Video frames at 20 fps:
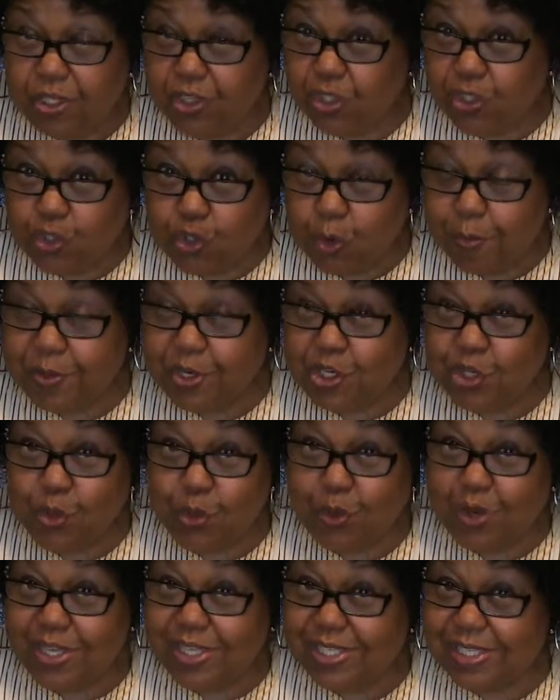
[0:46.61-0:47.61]

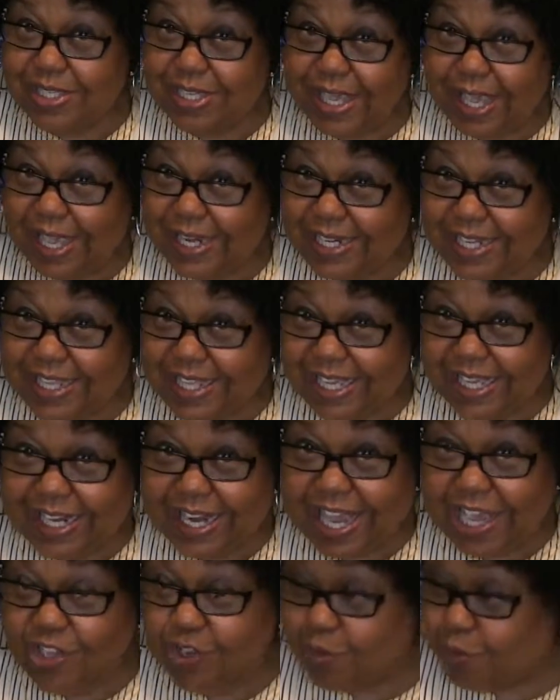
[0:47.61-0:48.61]
dormitories, and in the
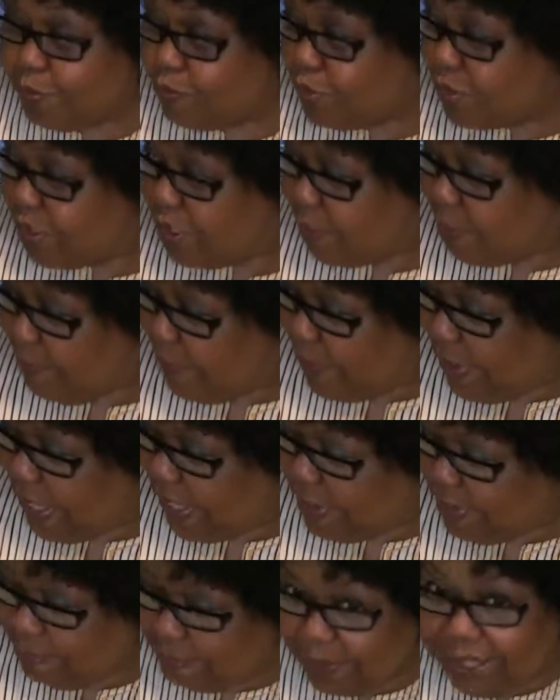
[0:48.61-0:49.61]
classrooms, there were
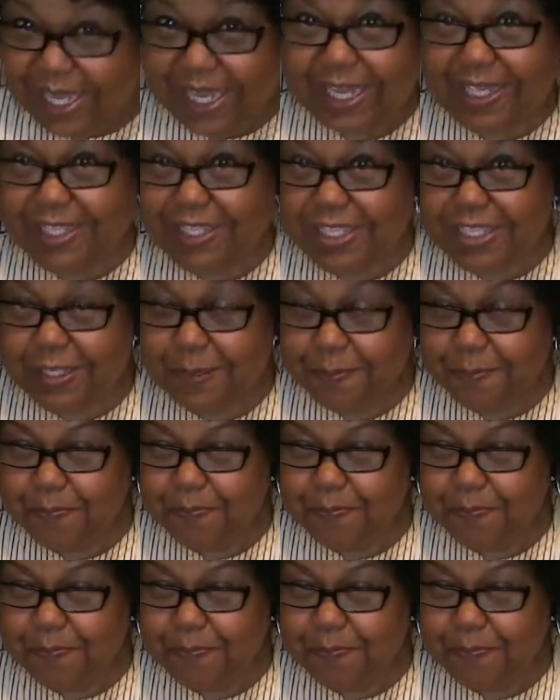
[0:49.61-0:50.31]
potted plants.